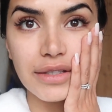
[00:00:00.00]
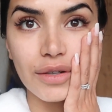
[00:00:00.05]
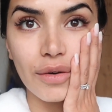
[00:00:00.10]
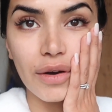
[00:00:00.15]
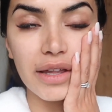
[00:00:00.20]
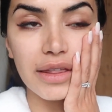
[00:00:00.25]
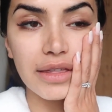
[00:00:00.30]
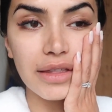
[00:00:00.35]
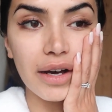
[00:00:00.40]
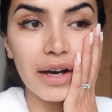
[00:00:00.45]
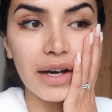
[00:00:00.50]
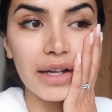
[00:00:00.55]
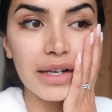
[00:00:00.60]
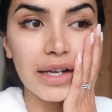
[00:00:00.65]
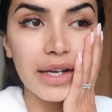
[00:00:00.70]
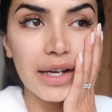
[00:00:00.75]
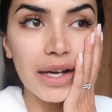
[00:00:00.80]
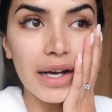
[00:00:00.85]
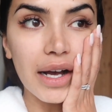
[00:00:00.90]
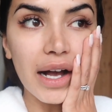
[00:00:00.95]
So I thought
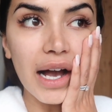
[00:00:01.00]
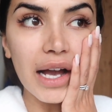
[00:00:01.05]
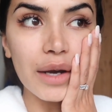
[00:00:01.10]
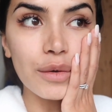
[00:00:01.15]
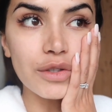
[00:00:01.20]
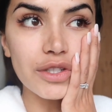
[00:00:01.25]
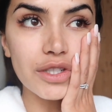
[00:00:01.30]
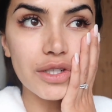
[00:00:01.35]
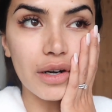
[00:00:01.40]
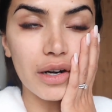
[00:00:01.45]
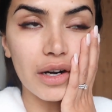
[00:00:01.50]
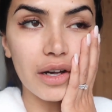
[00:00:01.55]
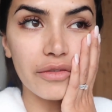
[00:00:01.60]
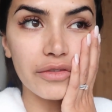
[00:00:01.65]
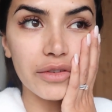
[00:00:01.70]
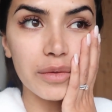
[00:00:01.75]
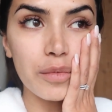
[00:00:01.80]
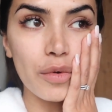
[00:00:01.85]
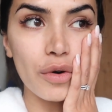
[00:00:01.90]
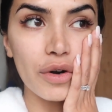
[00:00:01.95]
I would start
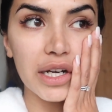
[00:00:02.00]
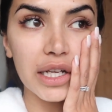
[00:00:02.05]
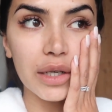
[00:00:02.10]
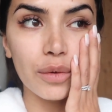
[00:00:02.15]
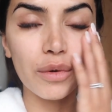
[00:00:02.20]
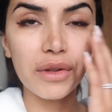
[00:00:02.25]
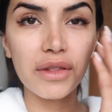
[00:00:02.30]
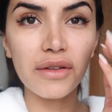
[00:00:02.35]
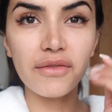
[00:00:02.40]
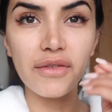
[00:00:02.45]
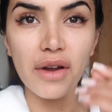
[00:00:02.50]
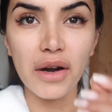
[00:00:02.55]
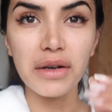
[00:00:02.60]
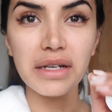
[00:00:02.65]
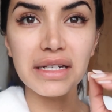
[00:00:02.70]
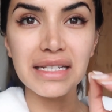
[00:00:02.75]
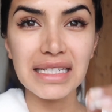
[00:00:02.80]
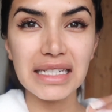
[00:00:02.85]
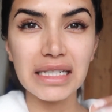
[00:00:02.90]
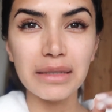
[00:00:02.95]
off the morning with a very
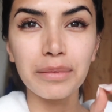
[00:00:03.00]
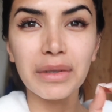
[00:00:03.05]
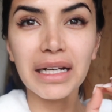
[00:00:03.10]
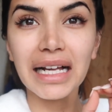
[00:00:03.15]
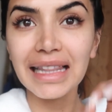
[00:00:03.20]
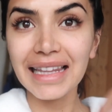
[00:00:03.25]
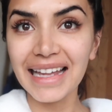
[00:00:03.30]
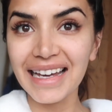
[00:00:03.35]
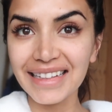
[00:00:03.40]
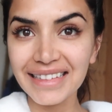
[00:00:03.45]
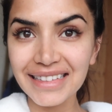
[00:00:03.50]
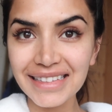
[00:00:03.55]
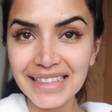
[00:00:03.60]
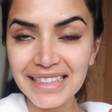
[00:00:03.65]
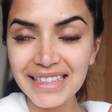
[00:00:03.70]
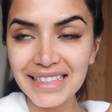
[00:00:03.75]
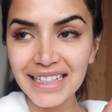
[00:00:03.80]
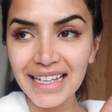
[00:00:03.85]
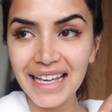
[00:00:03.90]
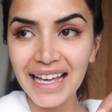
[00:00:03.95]
deep
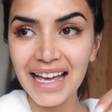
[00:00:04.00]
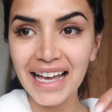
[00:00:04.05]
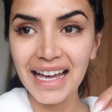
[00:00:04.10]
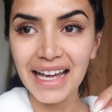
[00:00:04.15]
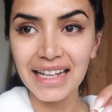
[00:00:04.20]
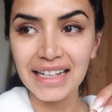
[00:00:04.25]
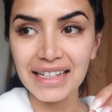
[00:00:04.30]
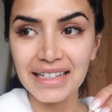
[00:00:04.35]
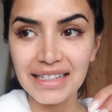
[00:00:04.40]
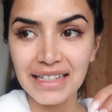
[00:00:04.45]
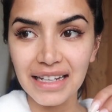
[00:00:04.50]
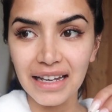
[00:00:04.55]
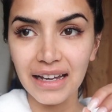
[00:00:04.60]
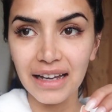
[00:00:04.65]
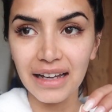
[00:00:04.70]
cleanse, and